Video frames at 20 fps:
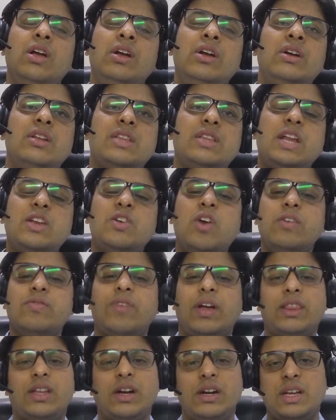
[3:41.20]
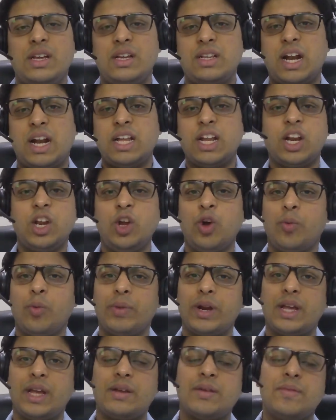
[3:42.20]
Then you have 130, that is
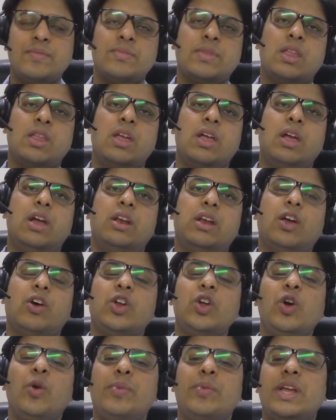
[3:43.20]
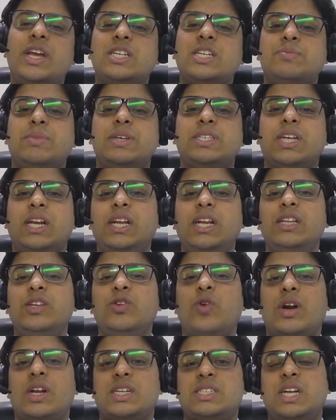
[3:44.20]
reopening. Now, reopening is basically,
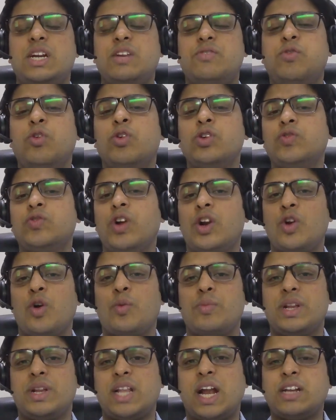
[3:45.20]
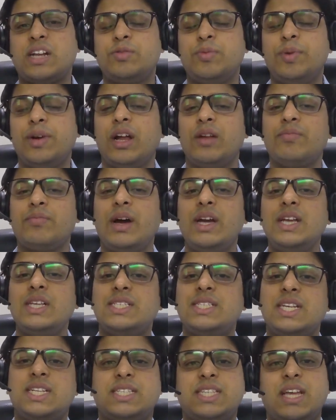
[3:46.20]
you understand, forceful reopening, that is to be done by
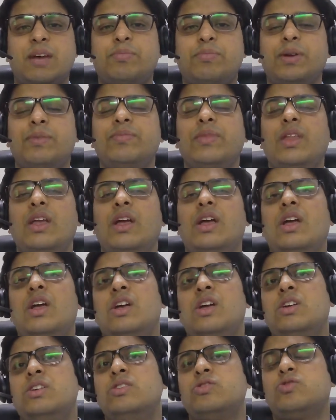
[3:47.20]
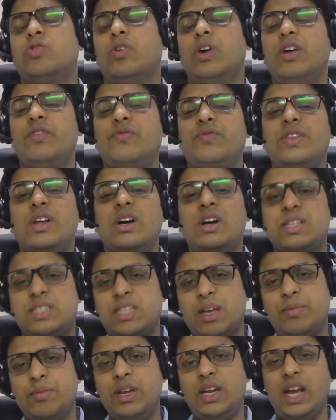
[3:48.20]
6SAP. So, if the
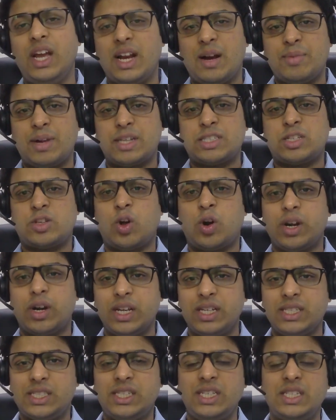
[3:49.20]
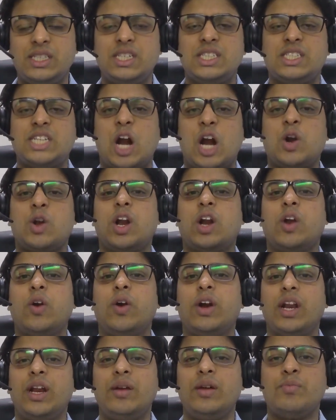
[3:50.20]
SEBI, Income Tax Authority, CG, statutory
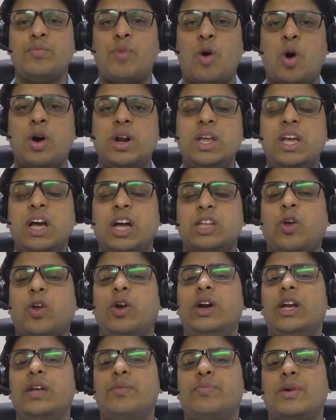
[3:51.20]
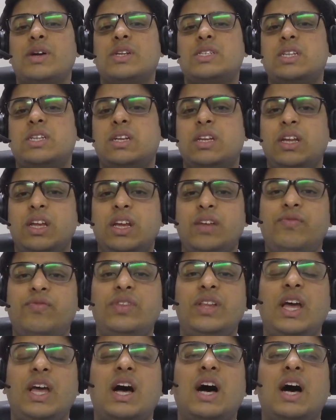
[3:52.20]
regulatory body, authority person, if they